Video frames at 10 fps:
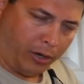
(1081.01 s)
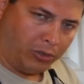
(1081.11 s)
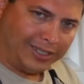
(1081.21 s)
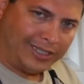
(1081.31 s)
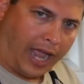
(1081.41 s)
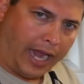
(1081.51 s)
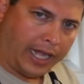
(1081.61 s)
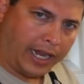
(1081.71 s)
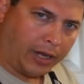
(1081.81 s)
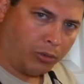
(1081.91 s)
but it was
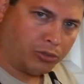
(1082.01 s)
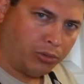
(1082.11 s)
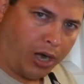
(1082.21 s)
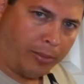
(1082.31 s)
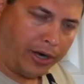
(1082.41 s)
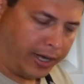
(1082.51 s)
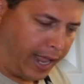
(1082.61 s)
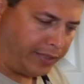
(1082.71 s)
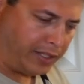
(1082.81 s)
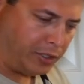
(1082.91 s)
tiny and it was rubber and
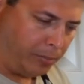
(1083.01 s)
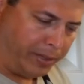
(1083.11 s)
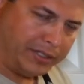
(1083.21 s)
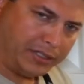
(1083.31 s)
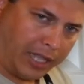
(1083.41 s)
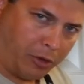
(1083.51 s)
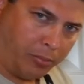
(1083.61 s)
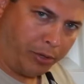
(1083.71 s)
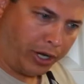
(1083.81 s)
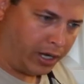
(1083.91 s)
it had these little pieces that
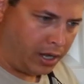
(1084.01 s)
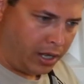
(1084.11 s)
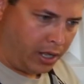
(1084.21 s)
put in